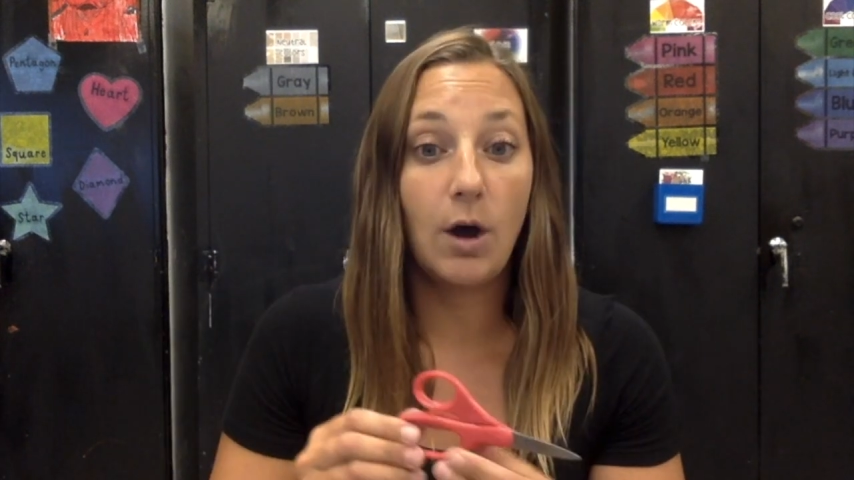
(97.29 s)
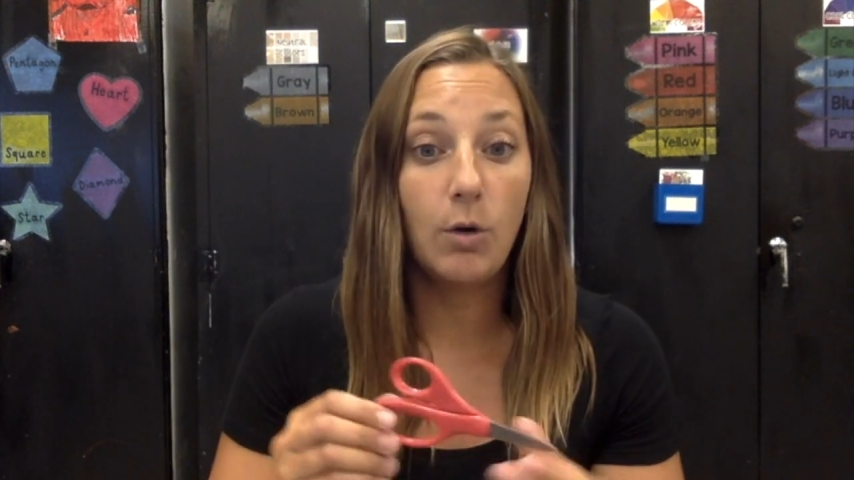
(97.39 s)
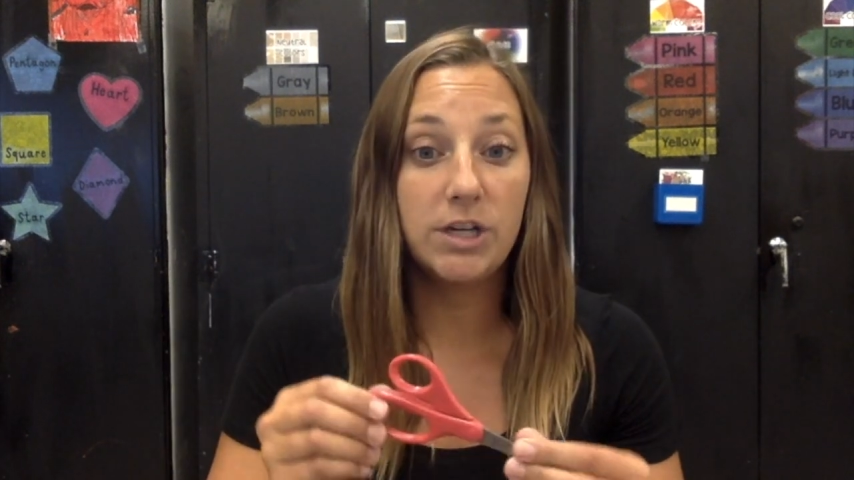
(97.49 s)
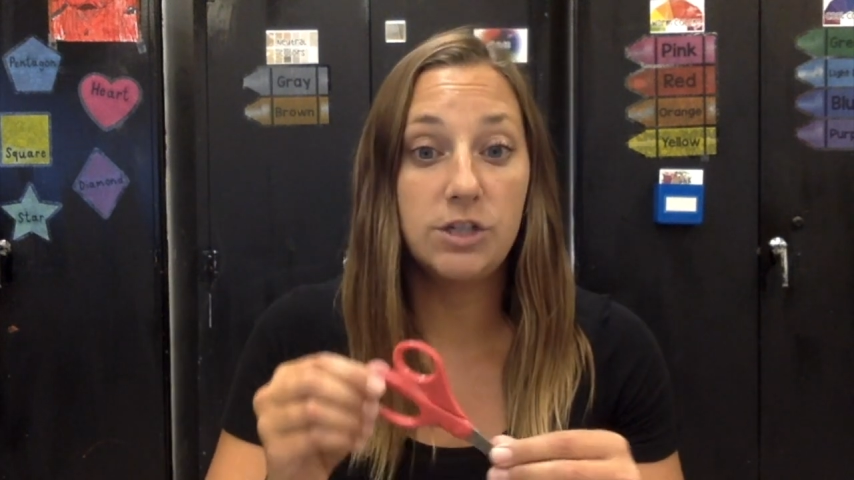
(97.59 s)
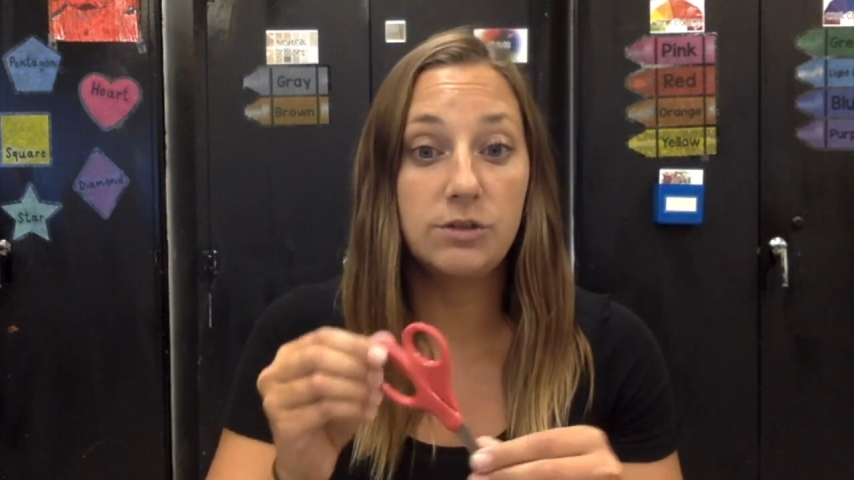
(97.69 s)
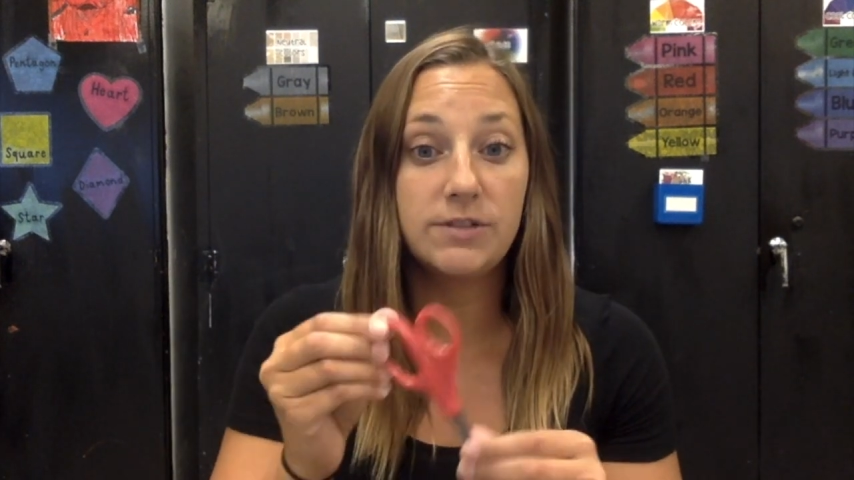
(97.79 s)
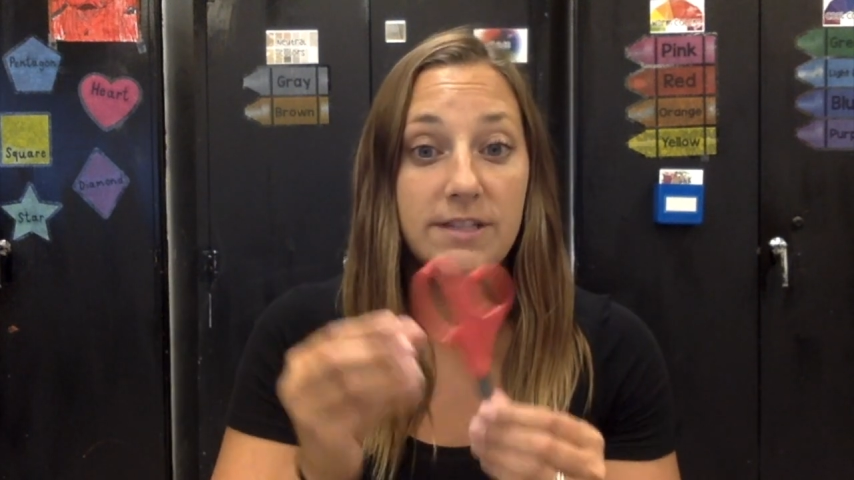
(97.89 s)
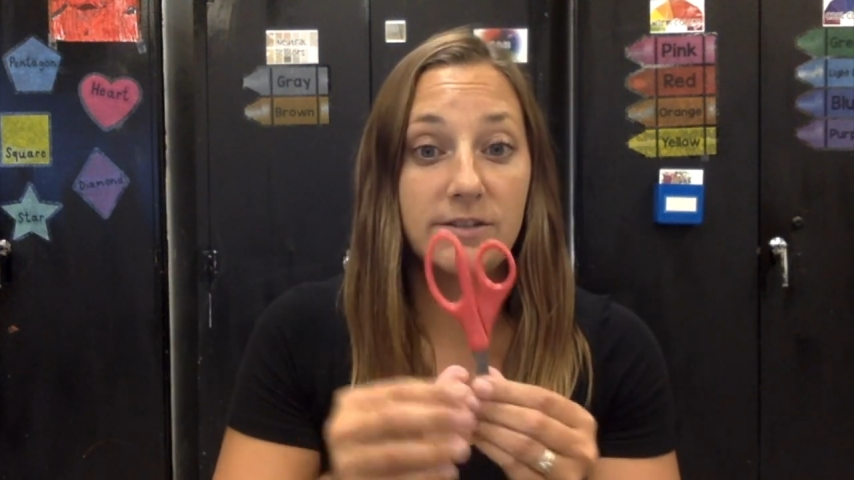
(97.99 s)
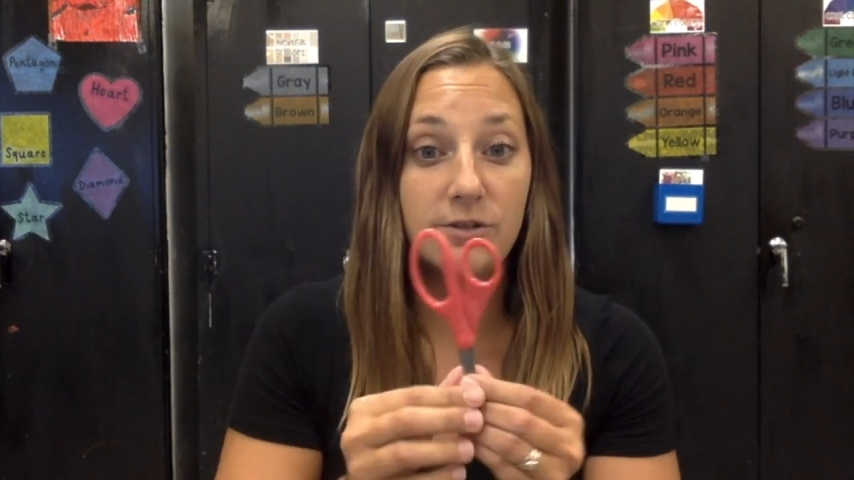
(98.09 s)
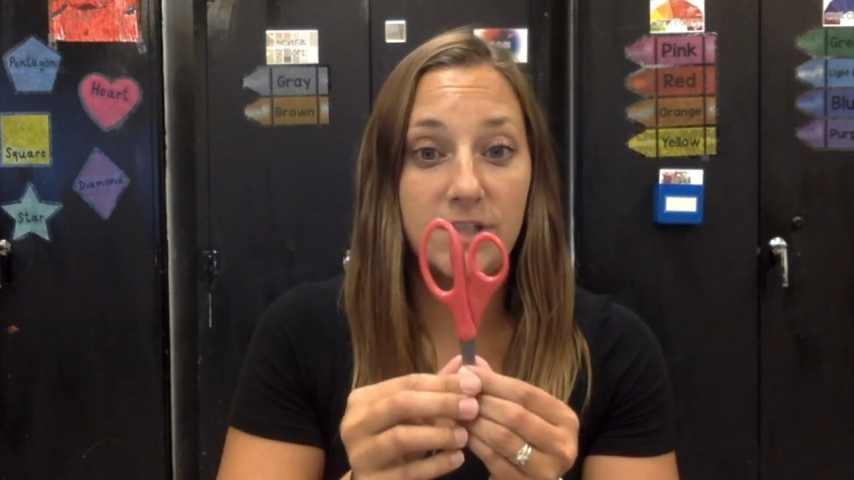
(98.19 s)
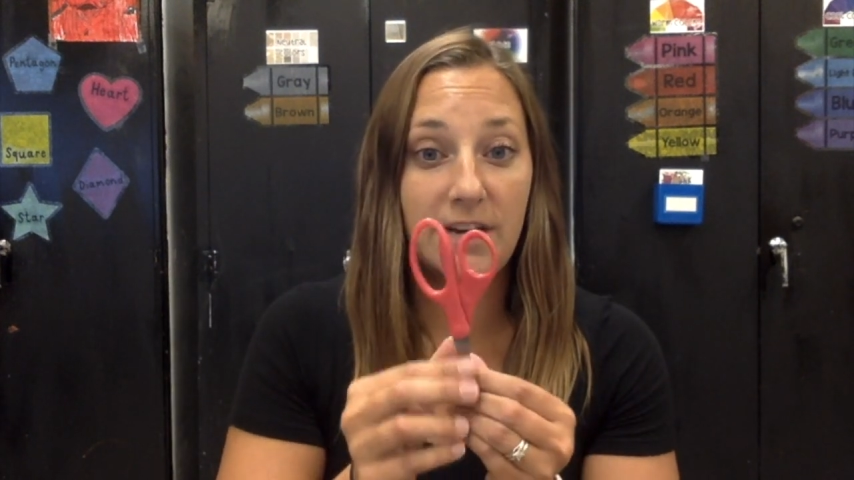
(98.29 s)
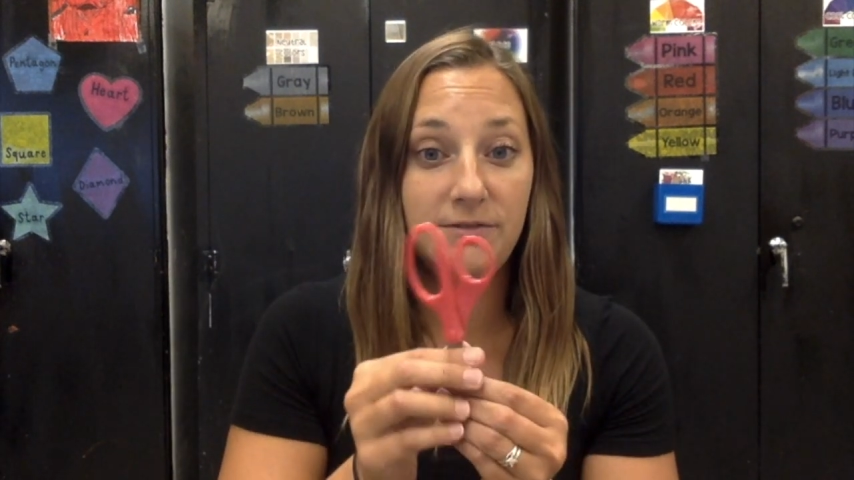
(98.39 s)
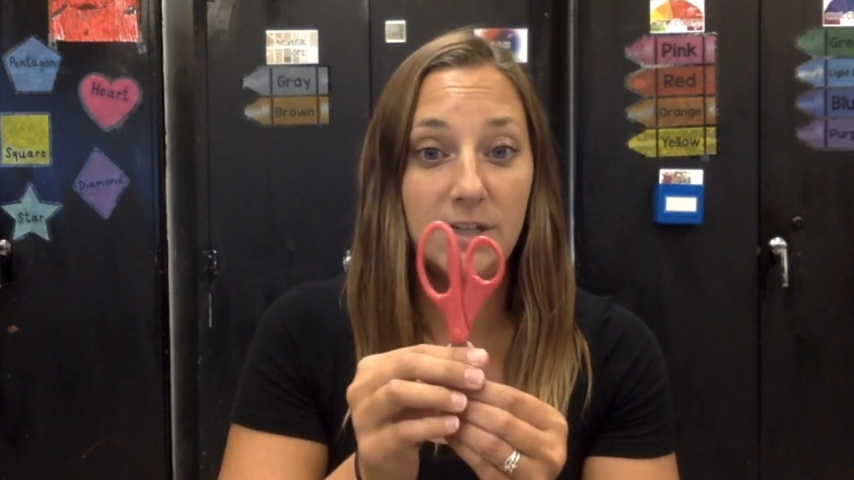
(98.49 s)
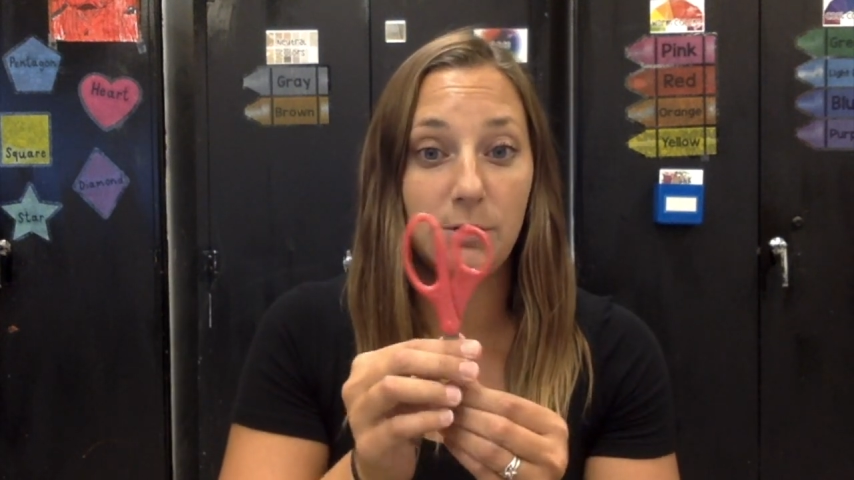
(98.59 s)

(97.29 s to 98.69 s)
always use scissor safety.